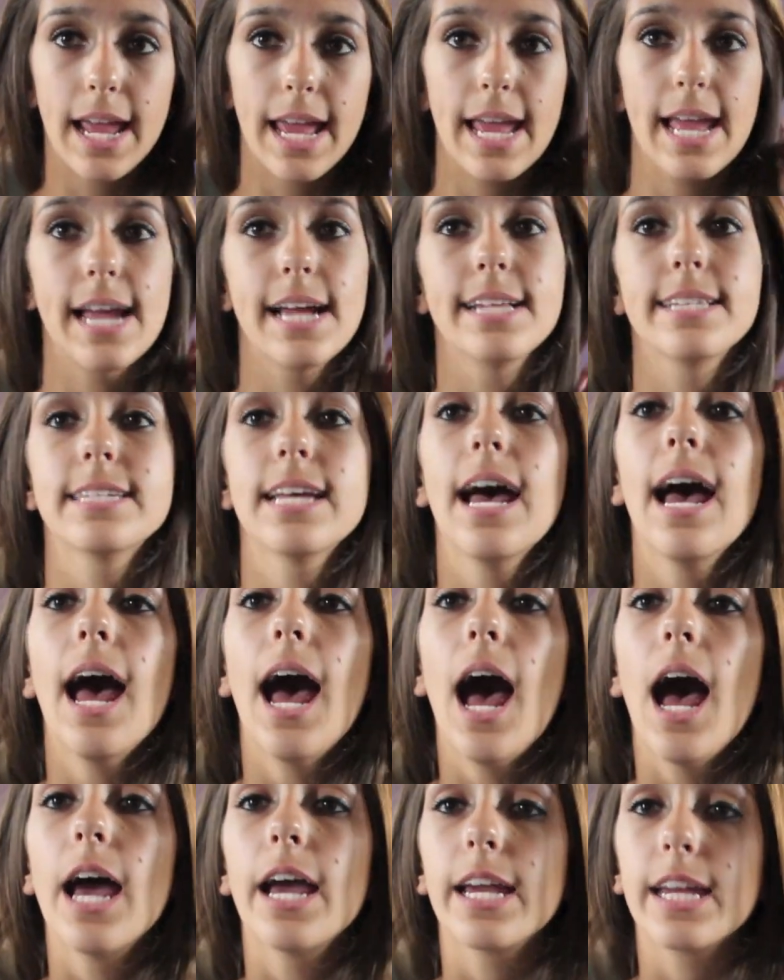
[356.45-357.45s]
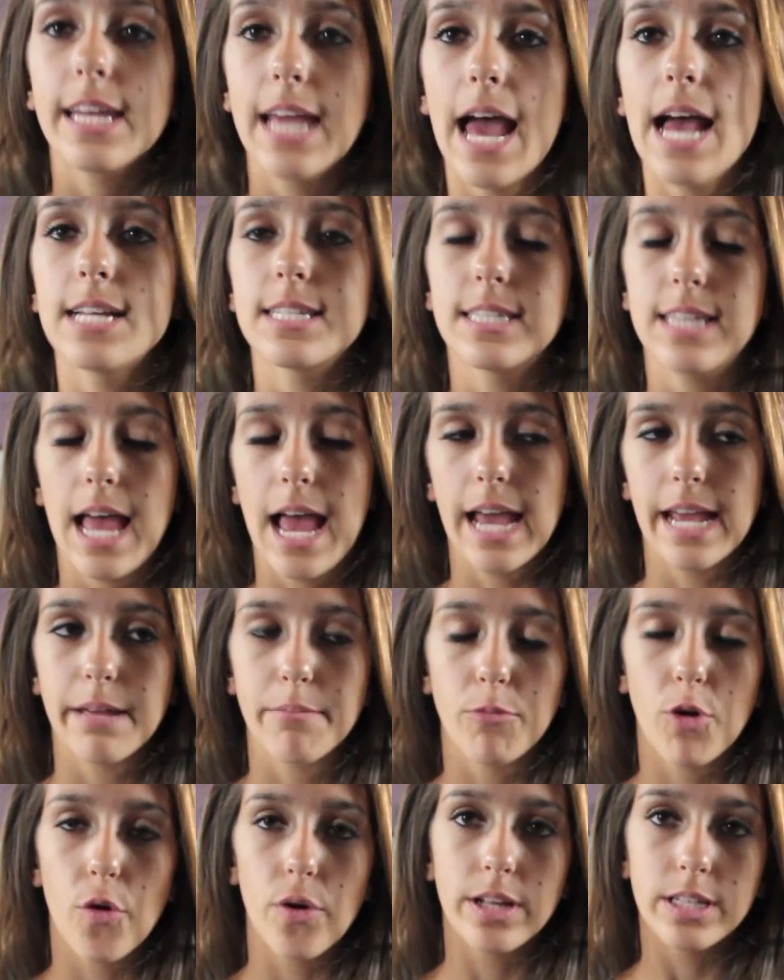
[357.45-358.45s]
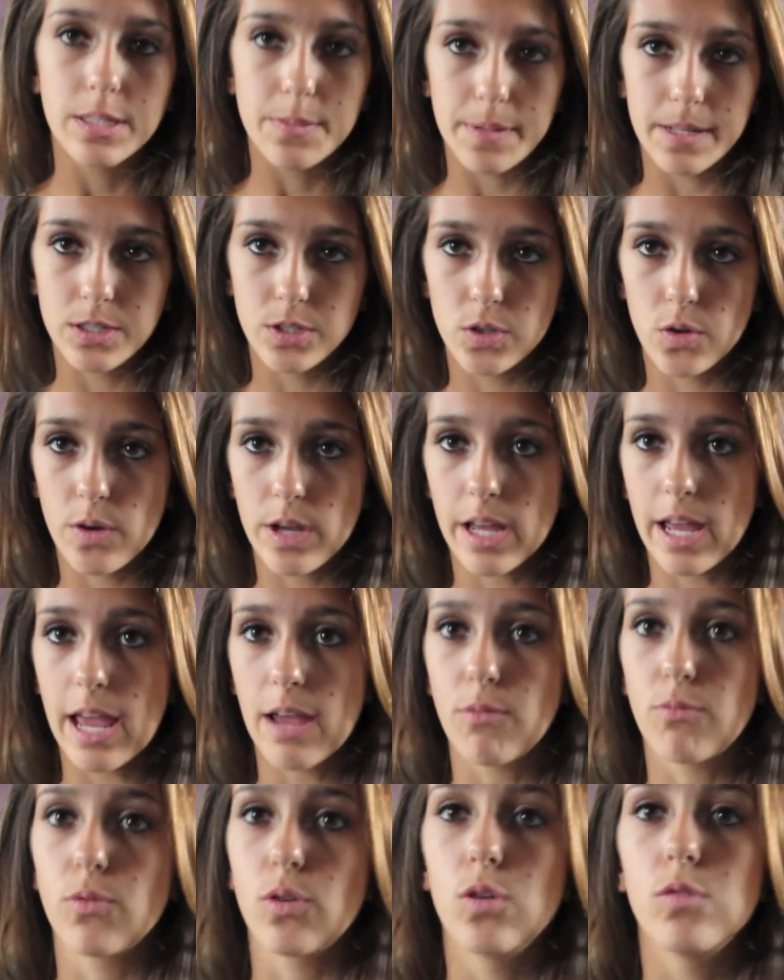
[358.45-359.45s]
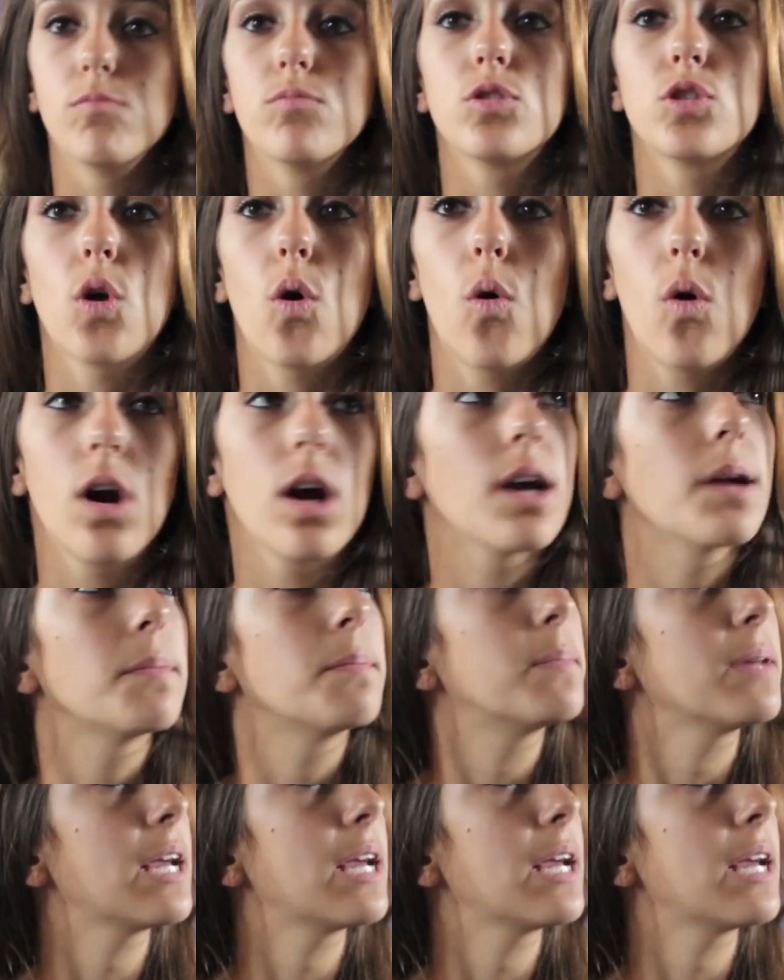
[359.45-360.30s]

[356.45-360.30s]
And yes, I am going to be doing a room tour